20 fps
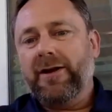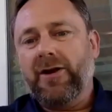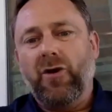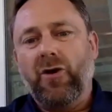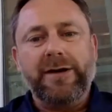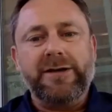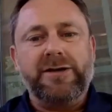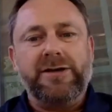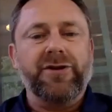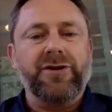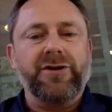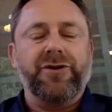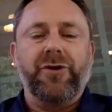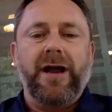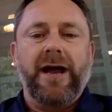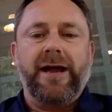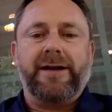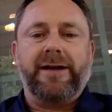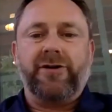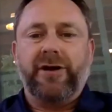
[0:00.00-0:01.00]
Going to the
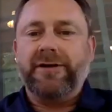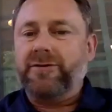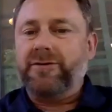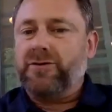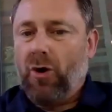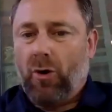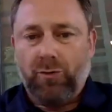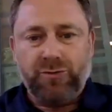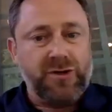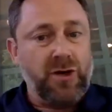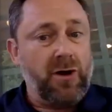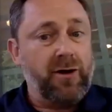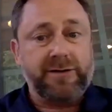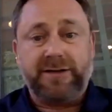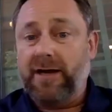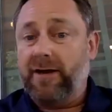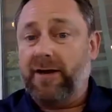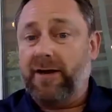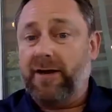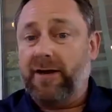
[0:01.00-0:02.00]
director, don't
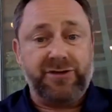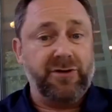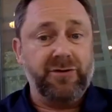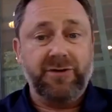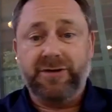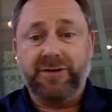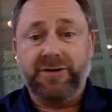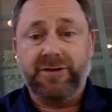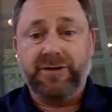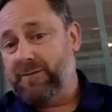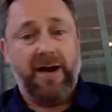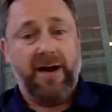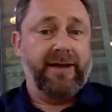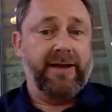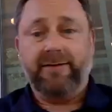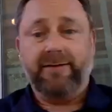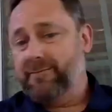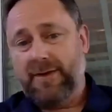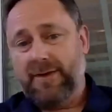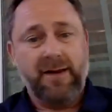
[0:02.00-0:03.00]
talk to other students
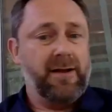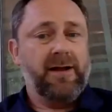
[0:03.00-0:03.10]
about it